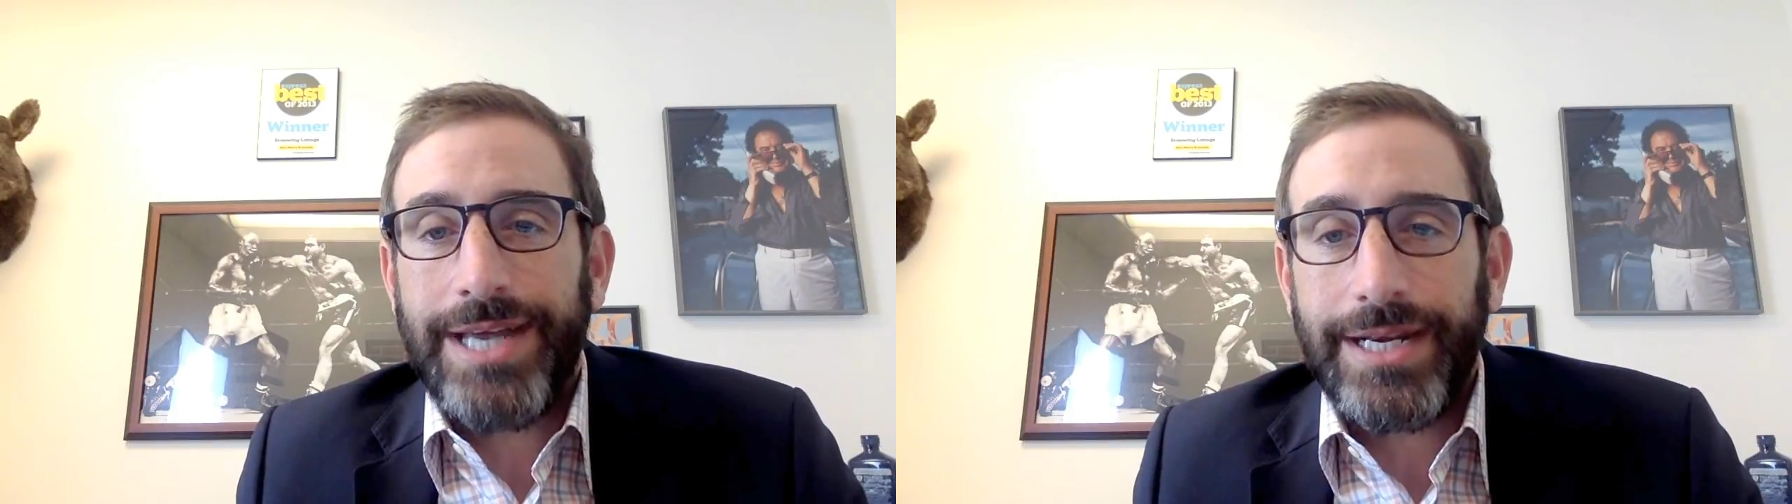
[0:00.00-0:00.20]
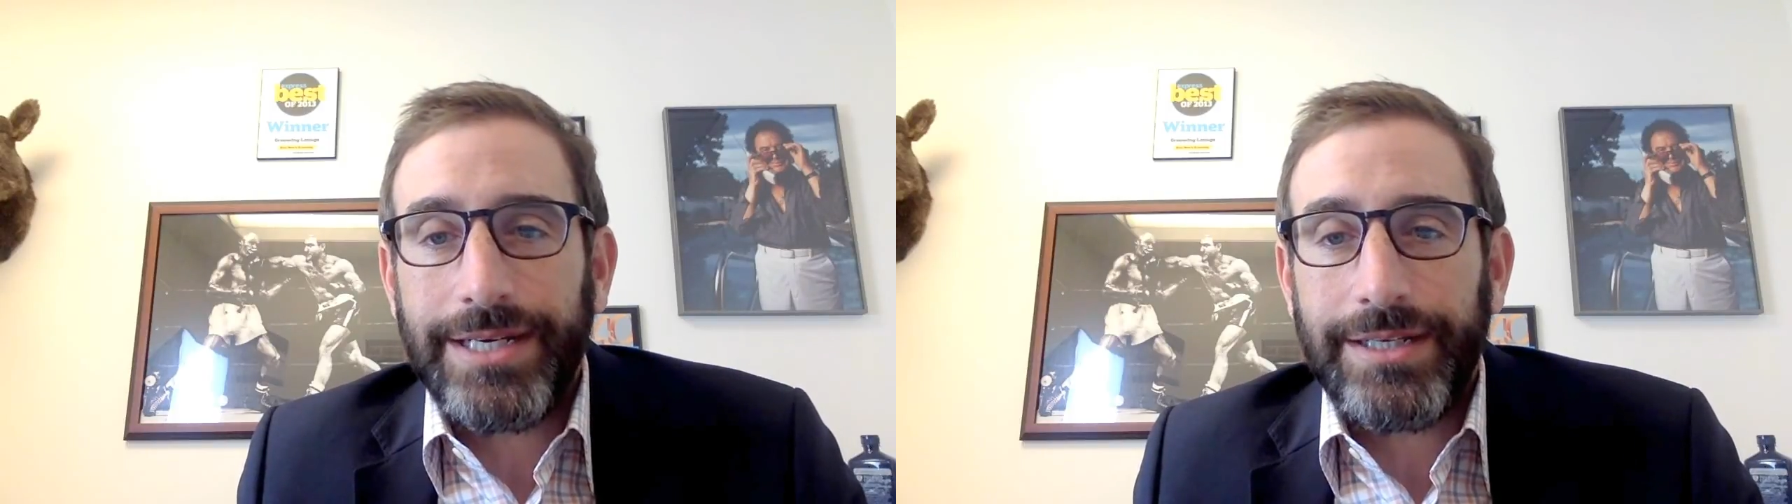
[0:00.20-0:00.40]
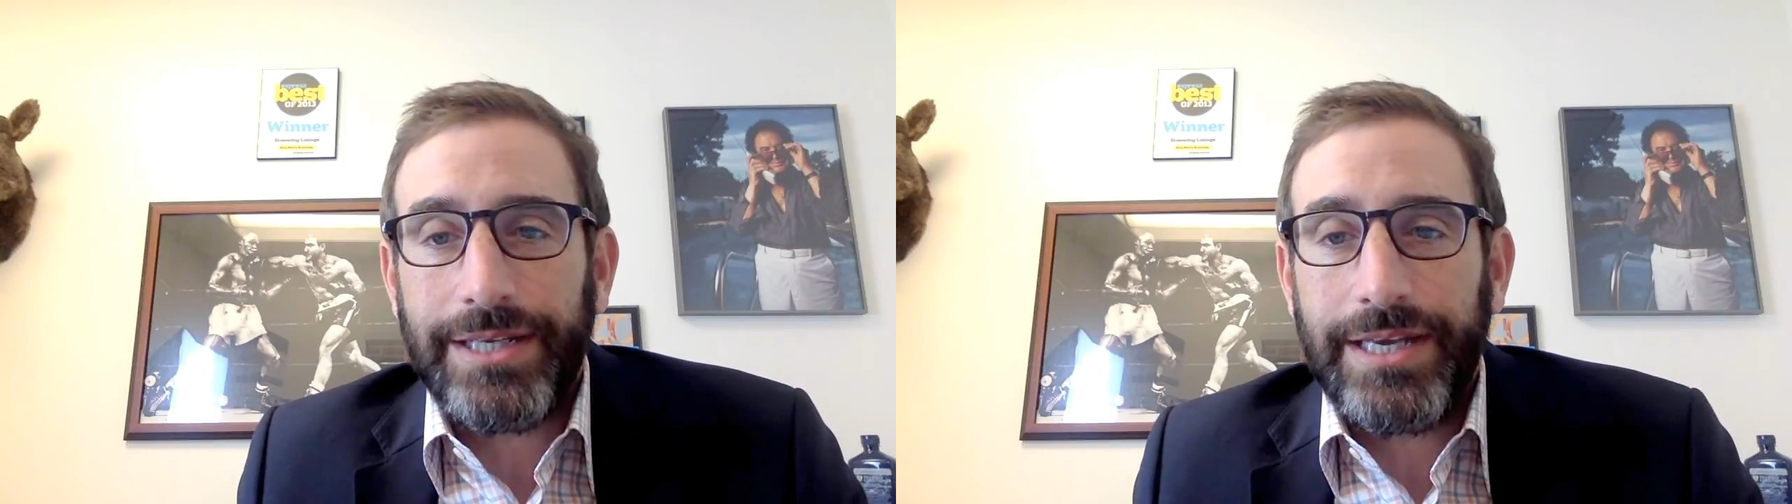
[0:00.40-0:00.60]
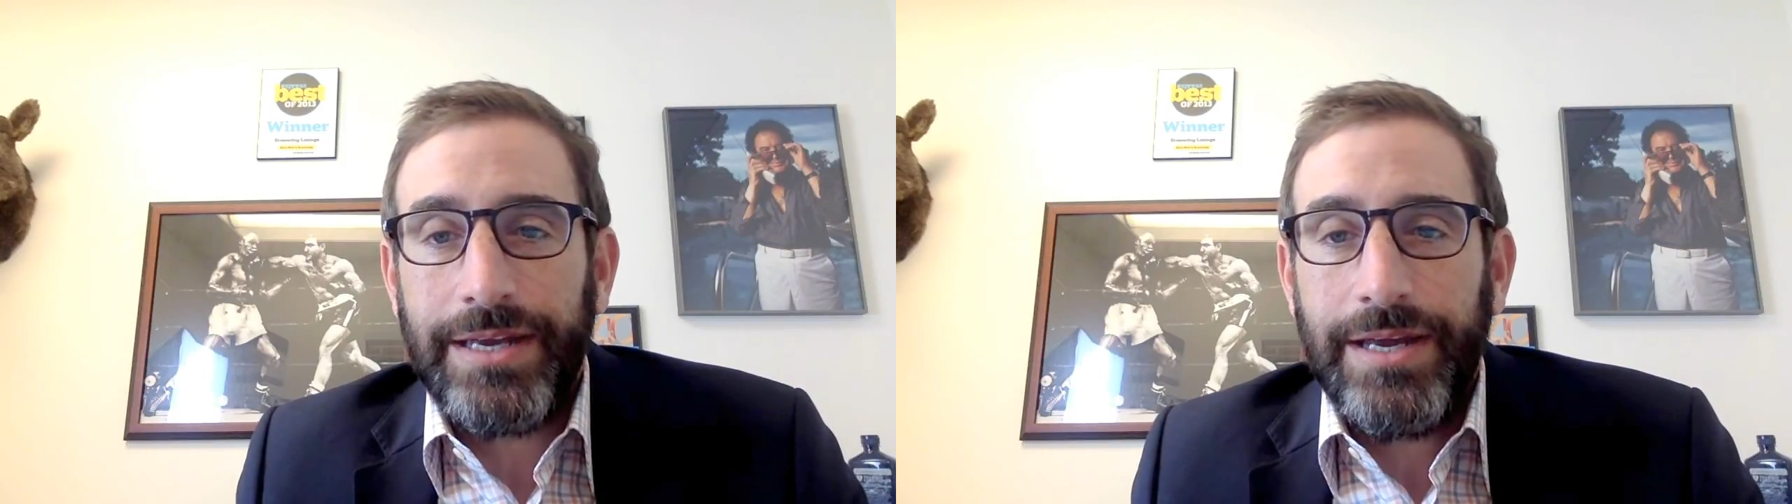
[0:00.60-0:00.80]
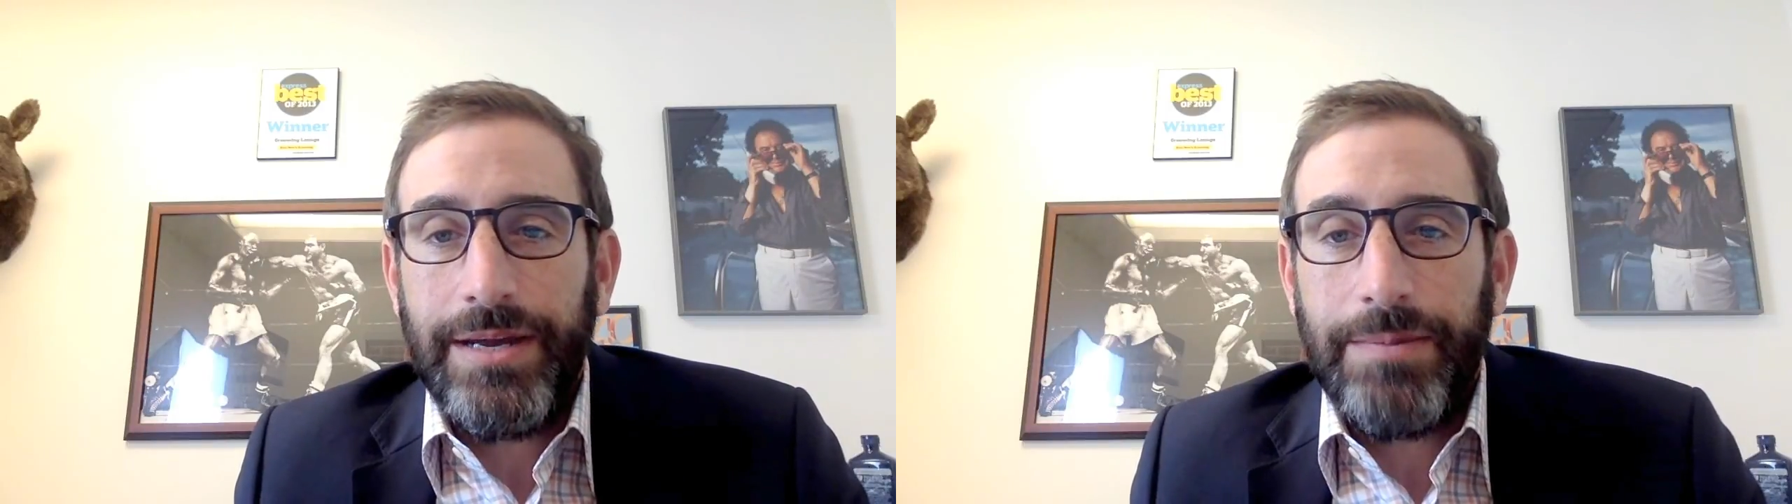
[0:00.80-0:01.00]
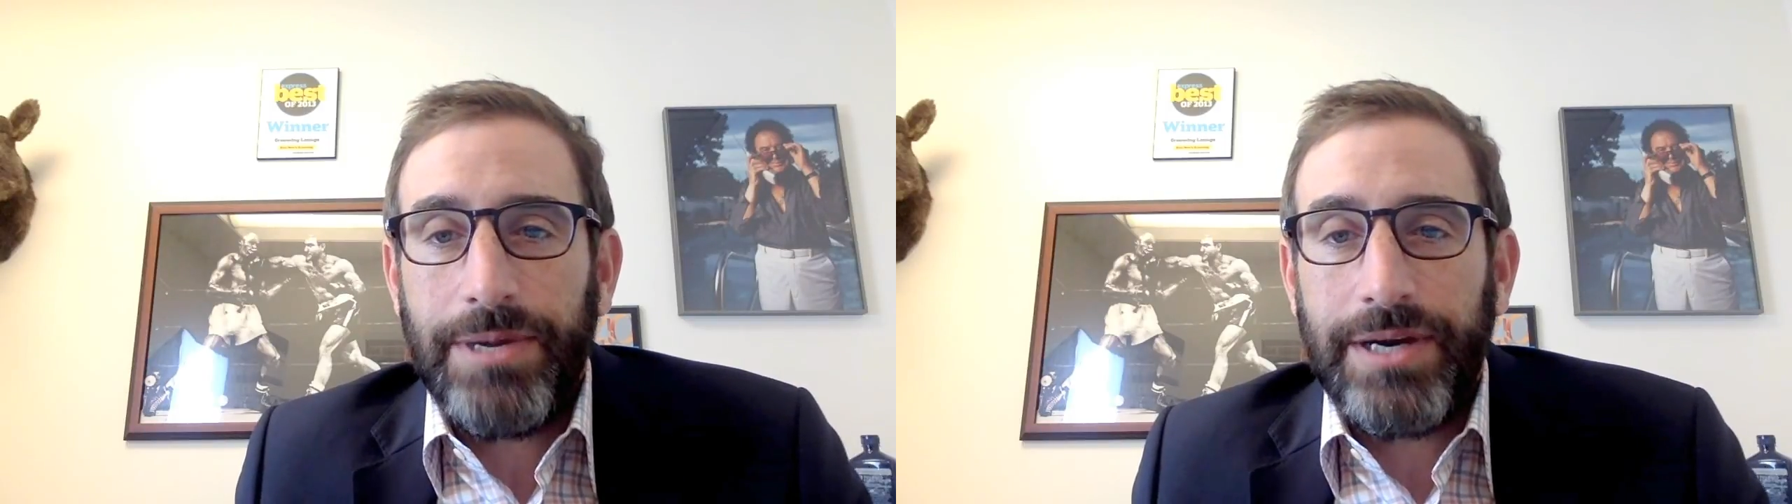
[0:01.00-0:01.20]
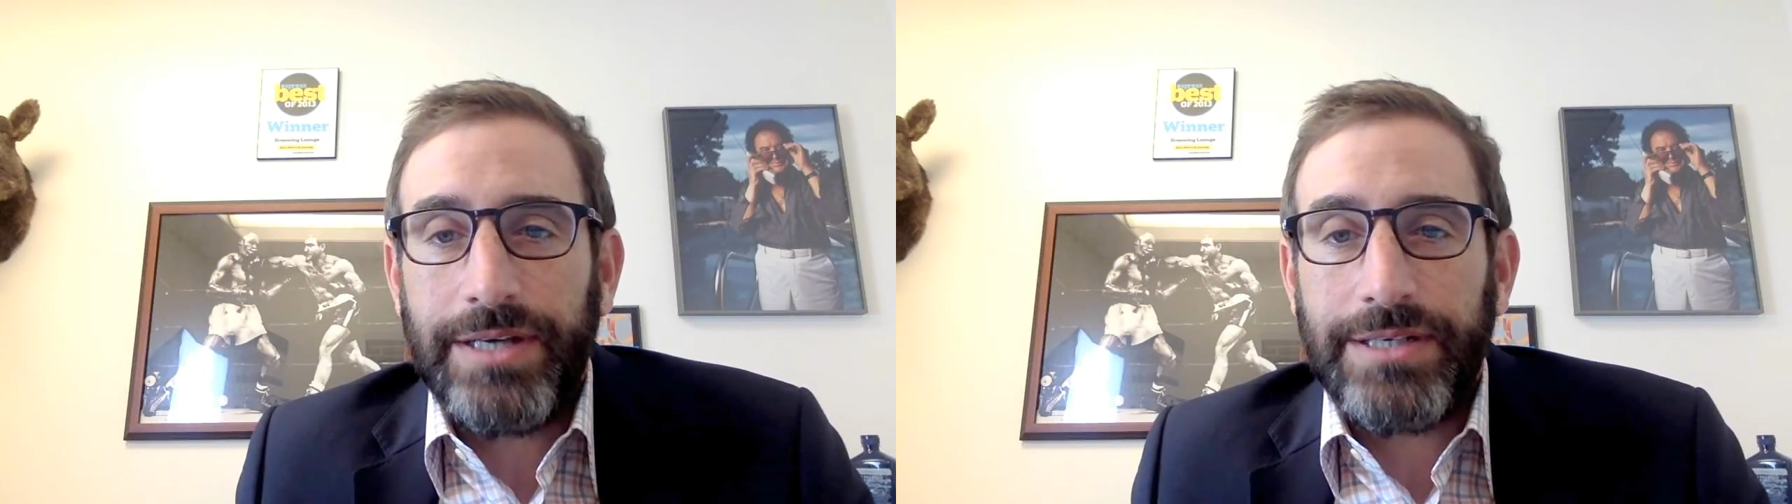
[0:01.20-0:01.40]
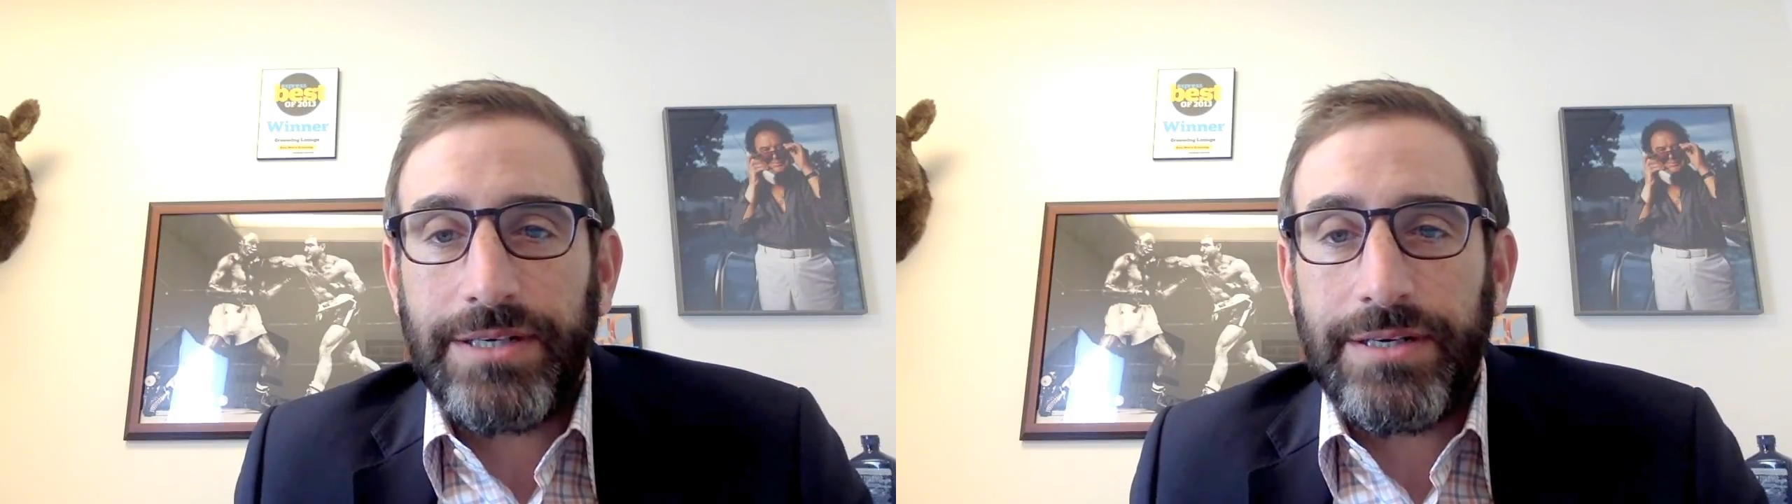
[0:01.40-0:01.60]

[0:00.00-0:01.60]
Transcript: technically, but